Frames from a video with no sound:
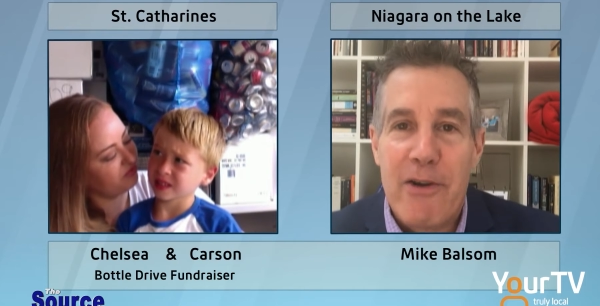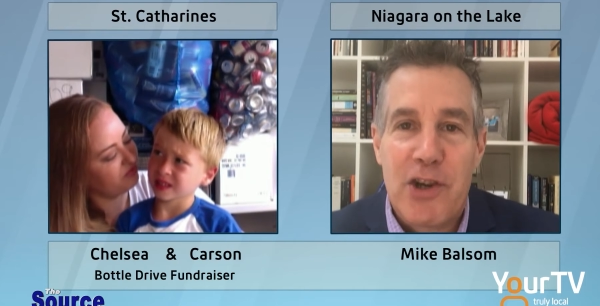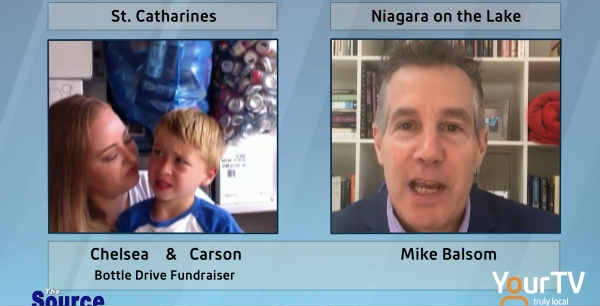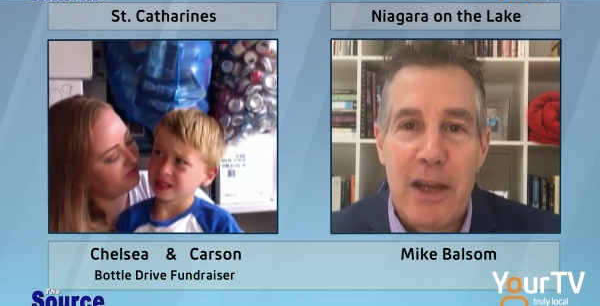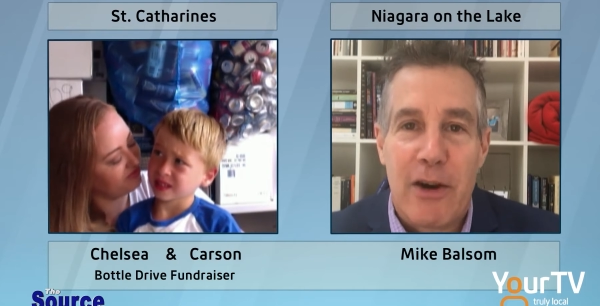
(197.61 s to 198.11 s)

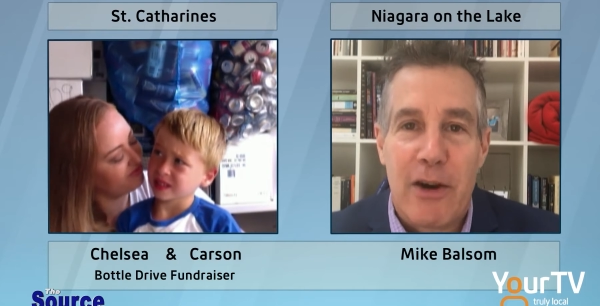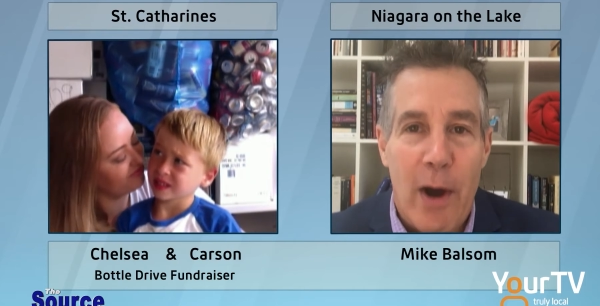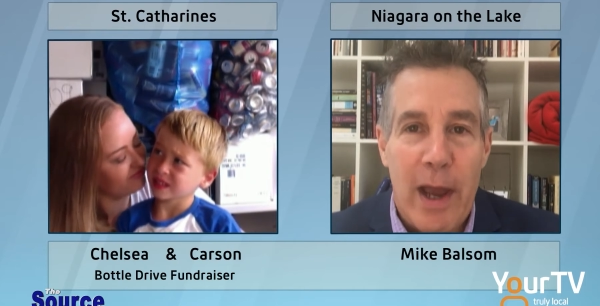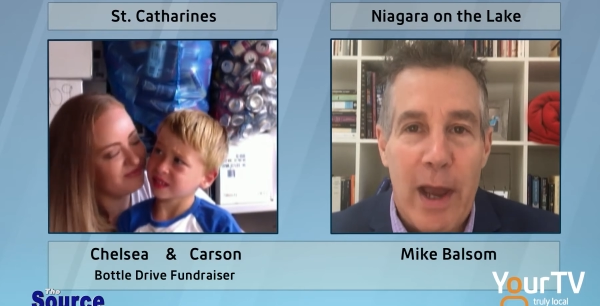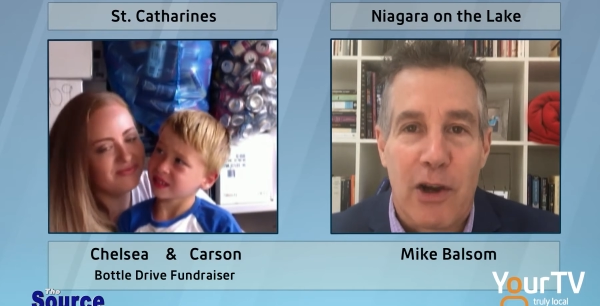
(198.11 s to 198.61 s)
Speaker 1: You're going
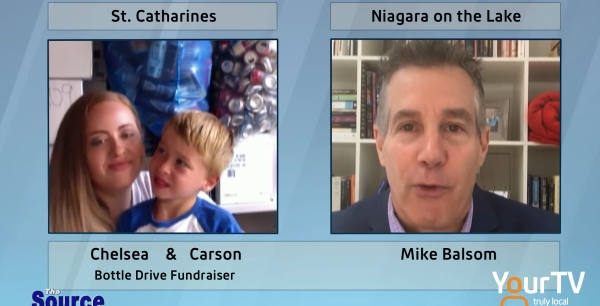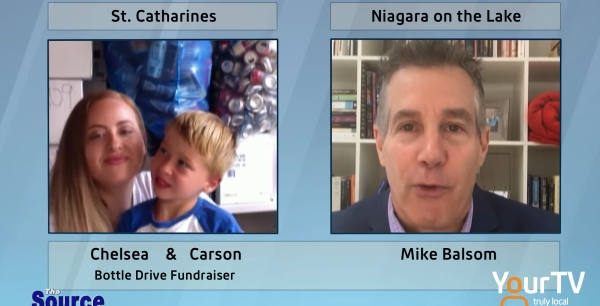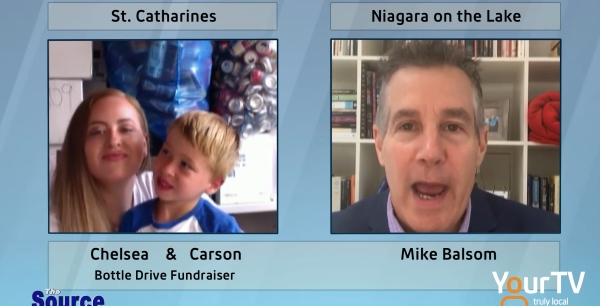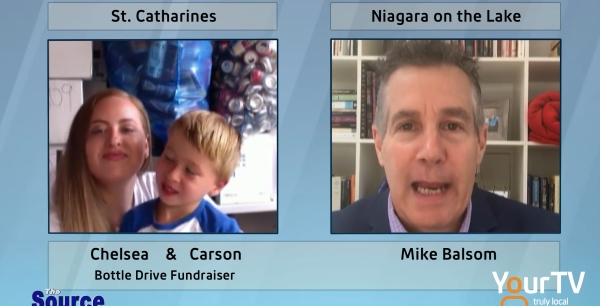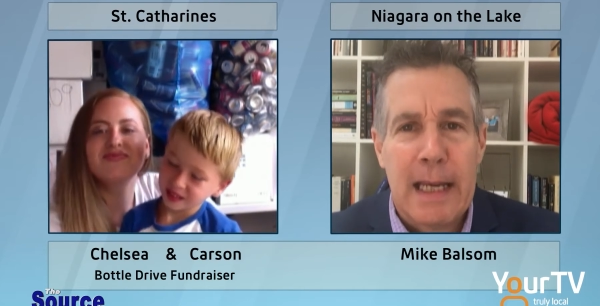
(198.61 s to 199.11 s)
into
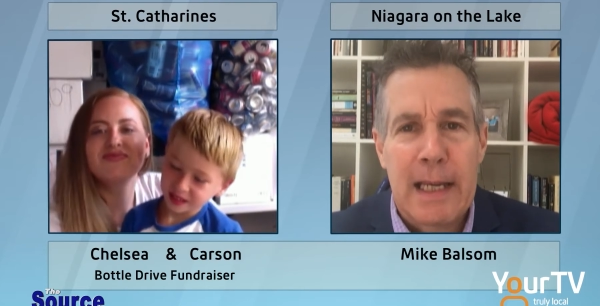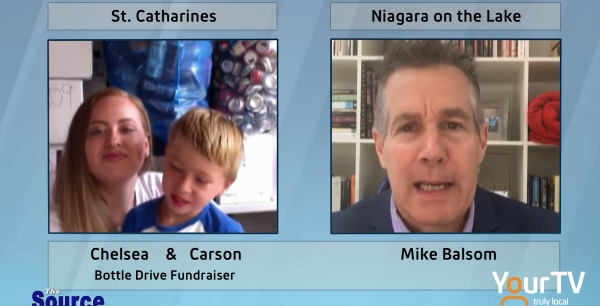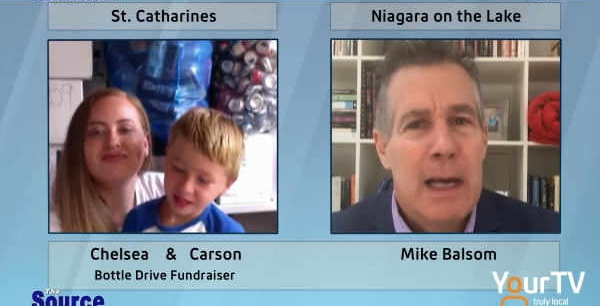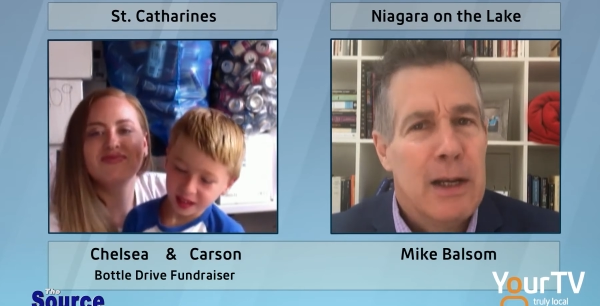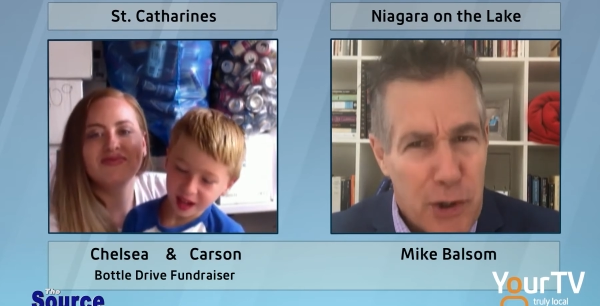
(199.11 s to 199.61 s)
grade
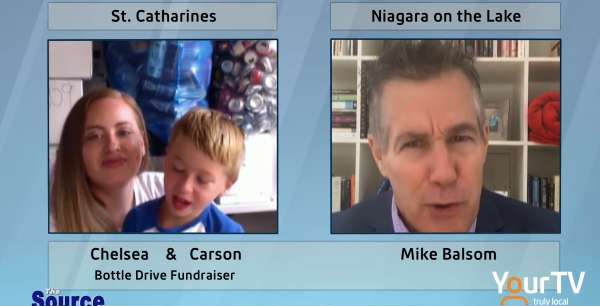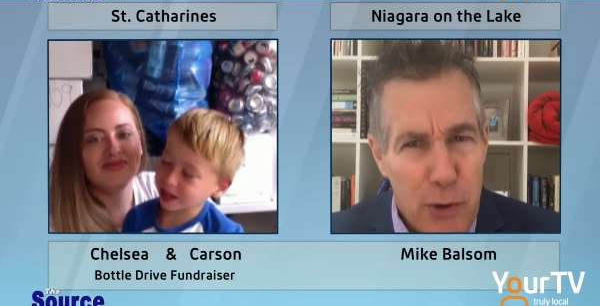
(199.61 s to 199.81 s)
two.